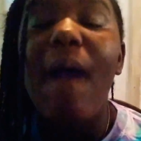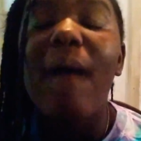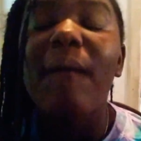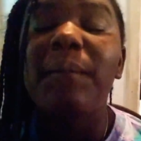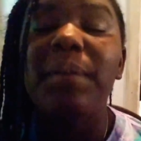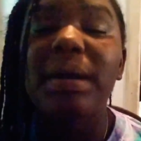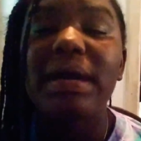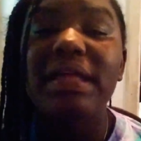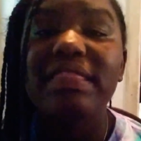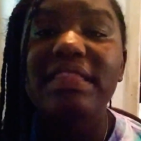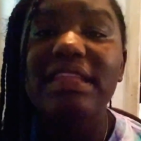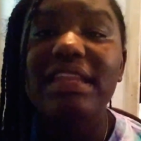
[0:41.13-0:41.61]

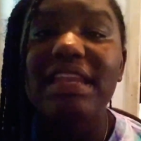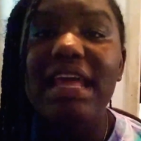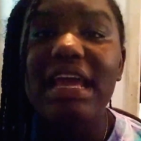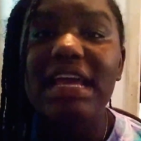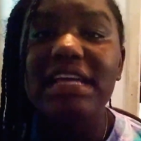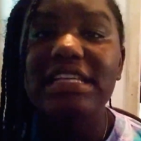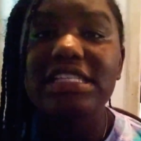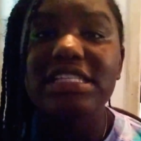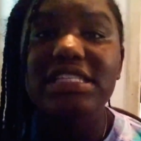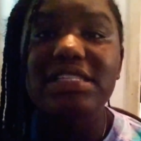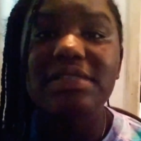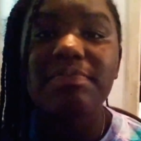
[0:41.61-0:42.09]
But the
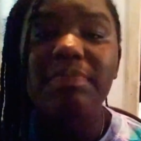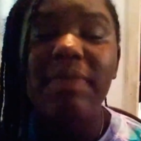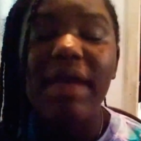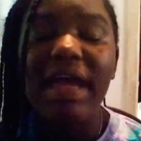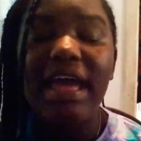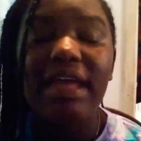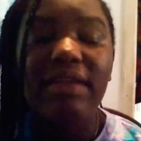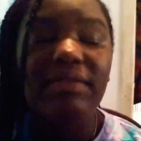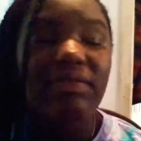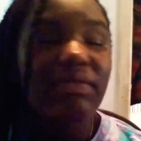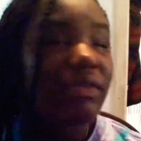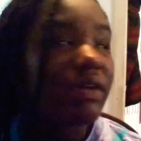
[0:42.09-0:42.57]
next
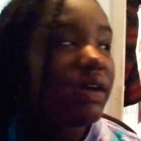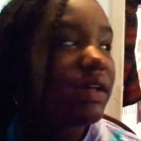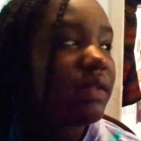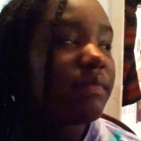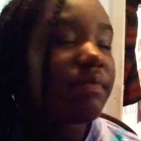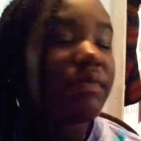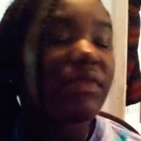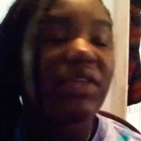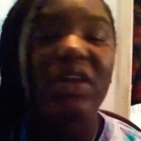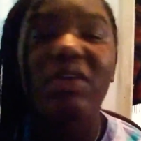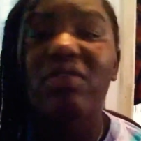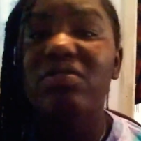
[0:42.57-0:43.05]
bad one,
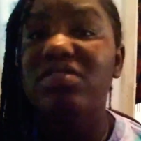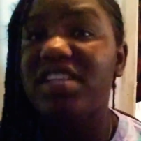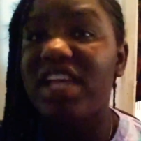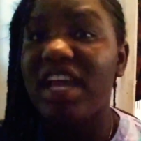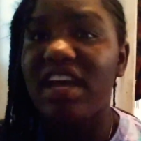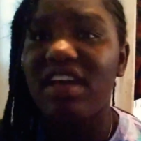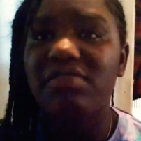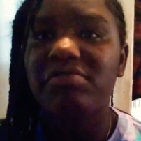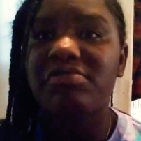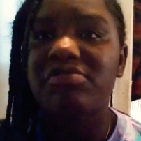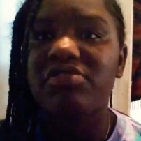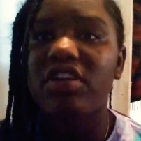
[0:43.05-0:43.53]
it was
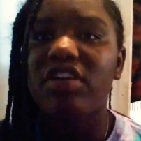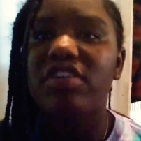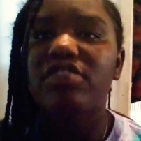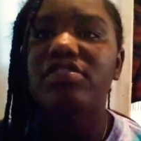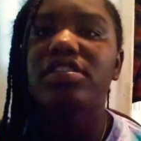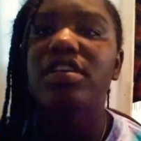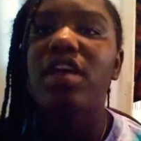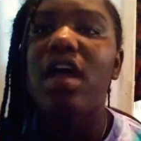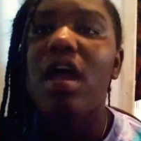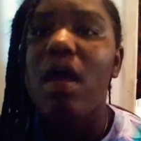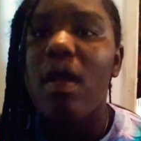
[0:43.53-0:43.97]
gross.